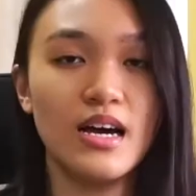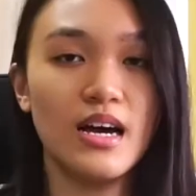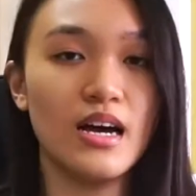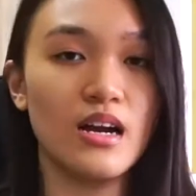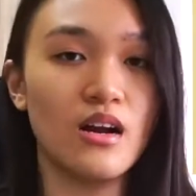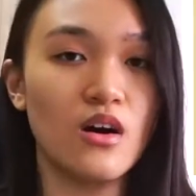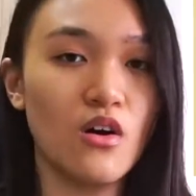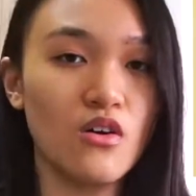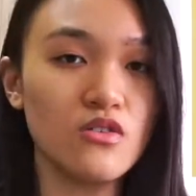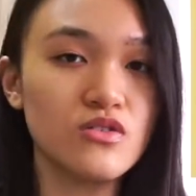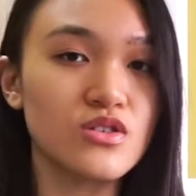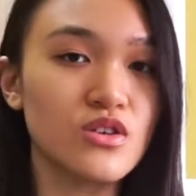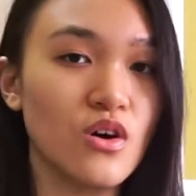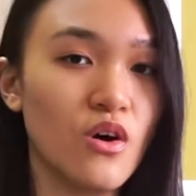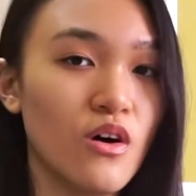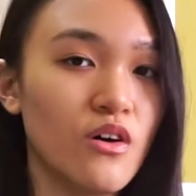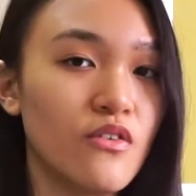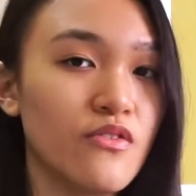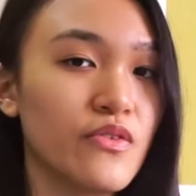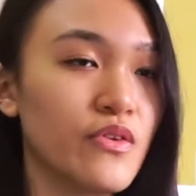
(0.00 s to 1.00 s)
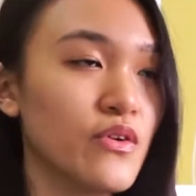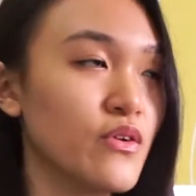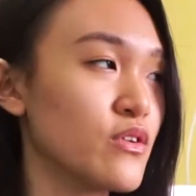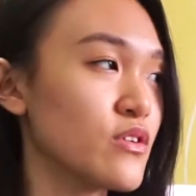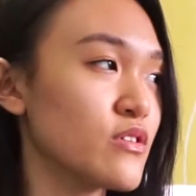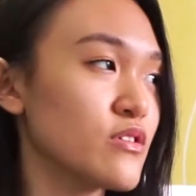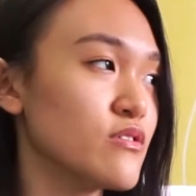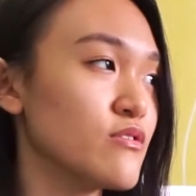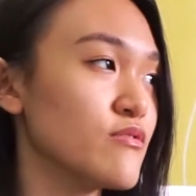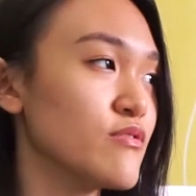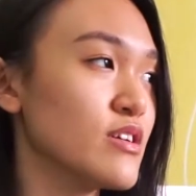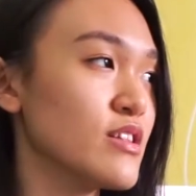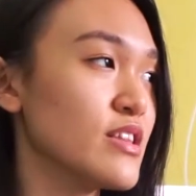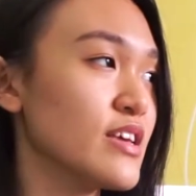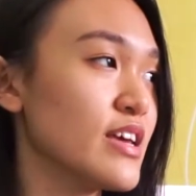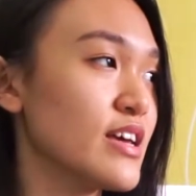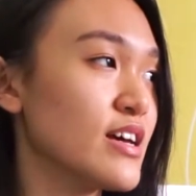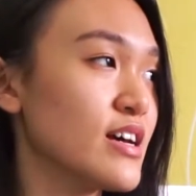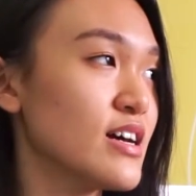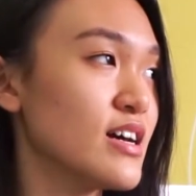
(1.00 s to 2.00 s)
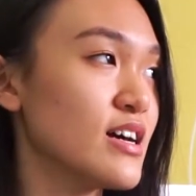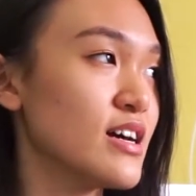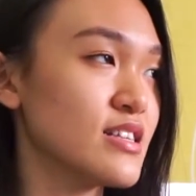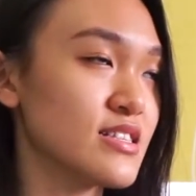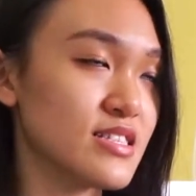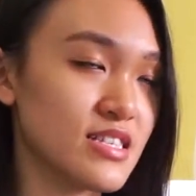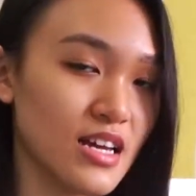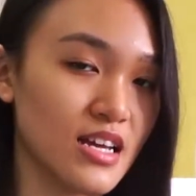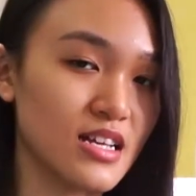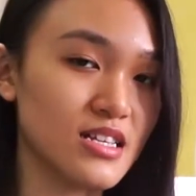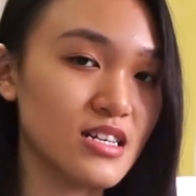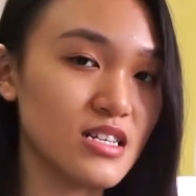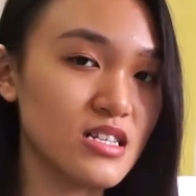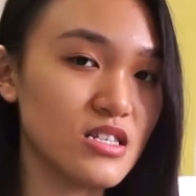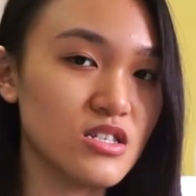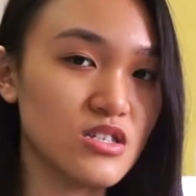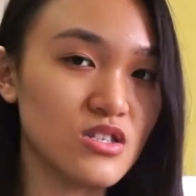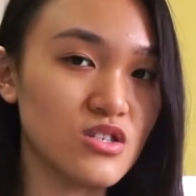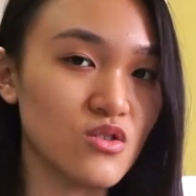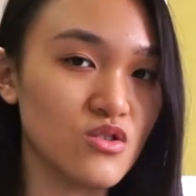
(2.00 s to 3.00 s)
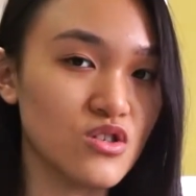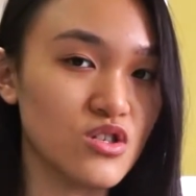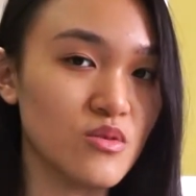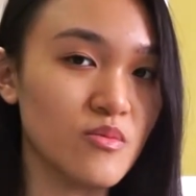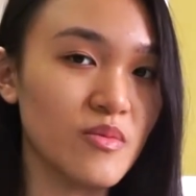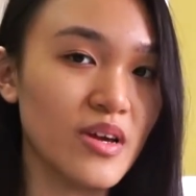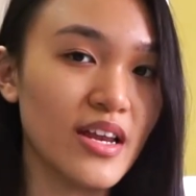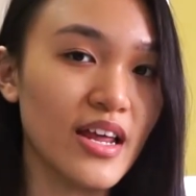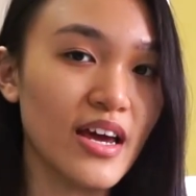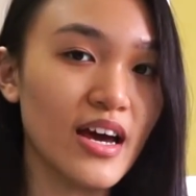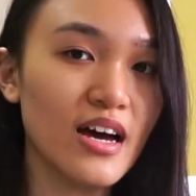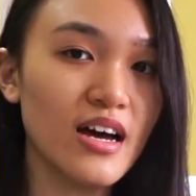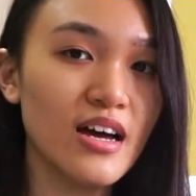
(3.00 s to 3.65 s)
And also, if you're really addicted to social media,